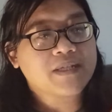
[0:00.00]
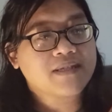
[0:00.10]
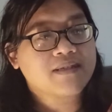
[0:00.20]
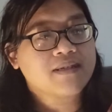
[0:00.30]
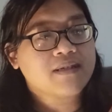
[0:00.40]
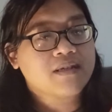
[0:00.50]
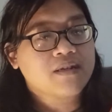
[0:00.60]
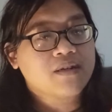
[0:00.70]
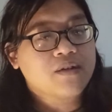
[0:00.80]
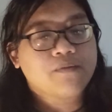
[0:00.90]
was.
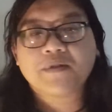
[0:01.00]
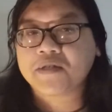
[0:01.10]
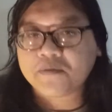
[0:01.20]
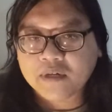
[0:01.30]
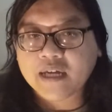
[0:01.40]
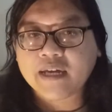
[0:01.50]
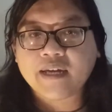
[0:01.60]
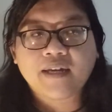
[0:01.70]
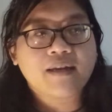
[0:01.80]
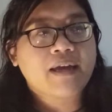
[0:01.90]
was
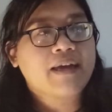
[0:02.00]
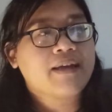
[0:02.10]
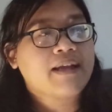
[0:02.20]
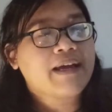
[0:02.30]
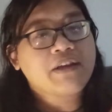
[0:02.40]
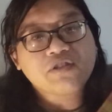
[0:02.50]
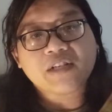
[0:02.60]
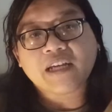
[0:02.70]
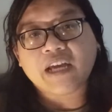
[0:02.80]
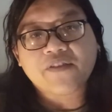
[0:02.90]
okay, and I
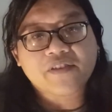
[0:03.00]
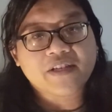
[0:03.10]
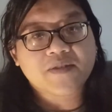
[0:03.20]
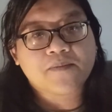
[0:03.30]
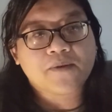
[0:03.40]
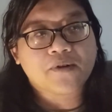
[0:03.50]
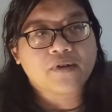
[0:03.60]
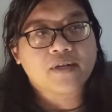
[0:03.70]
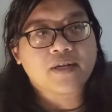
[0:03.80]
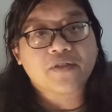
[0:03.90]
actually gave this
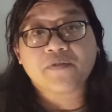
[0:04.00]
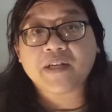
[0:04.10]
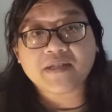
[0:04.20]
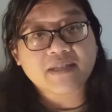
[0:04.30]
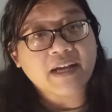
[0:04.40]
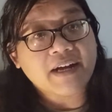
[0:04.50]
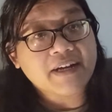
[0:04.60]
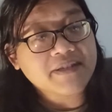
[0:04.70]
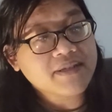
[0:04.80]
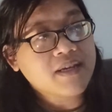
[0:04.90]
book uh, three
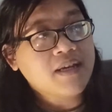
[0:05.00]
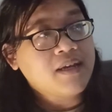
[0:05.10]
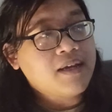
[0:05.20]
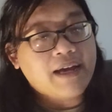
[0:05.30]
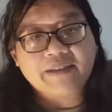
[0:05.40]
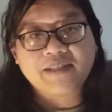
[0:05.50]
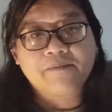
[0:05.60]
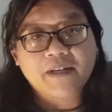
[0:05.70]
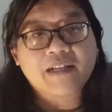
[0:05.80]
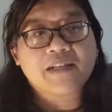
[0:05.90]
stars. I
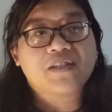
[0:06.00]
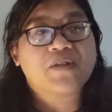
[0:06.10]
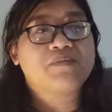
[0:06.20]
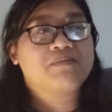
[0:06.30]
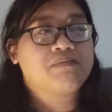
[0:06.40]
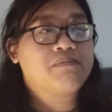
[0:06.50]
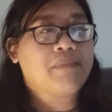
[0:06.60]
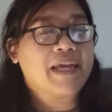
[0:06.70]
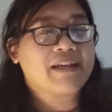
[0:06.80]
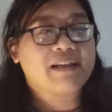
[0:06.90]
typically don't
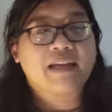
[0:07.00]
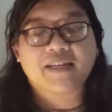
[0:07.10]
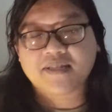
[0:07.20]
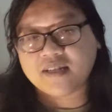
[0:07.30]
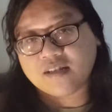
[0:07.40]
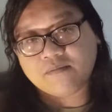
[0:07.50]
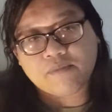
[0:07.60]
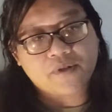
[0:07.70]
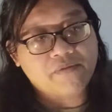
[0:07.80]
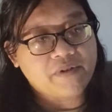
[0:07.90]
make like single
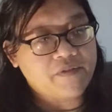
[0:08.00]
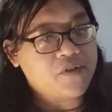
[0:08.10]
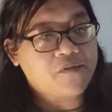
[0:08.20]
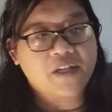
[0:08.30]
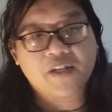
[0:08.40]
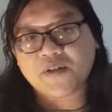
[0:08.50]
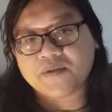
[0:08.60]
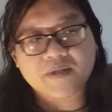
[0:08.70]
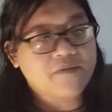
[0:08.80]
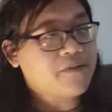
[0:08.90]
book review
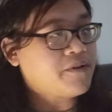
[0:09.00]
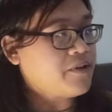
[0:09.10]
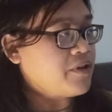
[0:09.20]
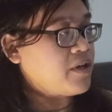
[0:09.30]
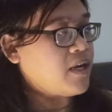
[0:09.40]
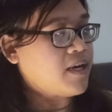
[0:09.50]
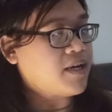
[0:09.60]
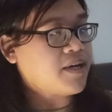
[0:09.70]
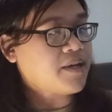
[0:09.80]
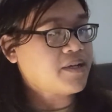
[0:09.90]
videos for
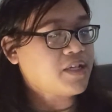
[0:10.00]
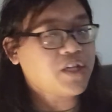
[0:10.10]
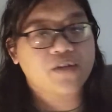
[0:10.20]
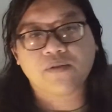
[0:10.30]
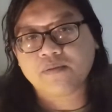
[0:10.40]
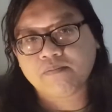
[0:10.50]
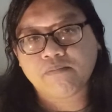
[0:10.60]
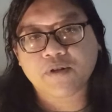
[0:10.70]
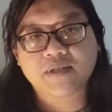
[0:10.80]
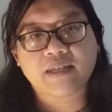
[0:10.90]
uh, you know
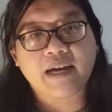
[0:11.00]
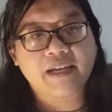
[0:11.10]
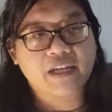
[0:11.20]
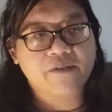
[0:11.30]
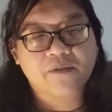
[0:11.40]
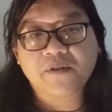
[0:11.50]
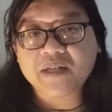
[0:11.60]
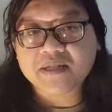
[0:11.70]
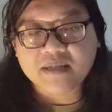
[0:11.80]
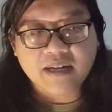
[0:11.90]
books that I gave
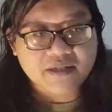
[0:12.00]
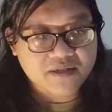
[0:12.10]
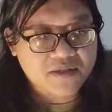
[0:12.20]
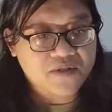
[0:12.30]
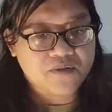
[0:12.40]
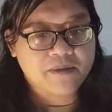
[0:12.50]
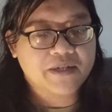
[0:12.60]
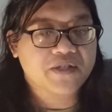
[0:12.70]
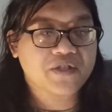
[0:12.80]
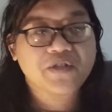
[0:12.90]
three stars to,
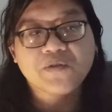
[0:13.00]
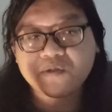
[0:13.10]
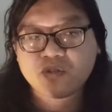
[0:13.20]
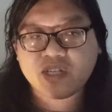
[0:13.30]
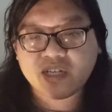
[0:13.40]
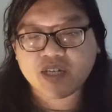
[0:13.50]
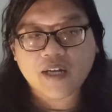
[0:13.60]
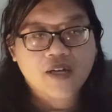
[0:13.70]
because usually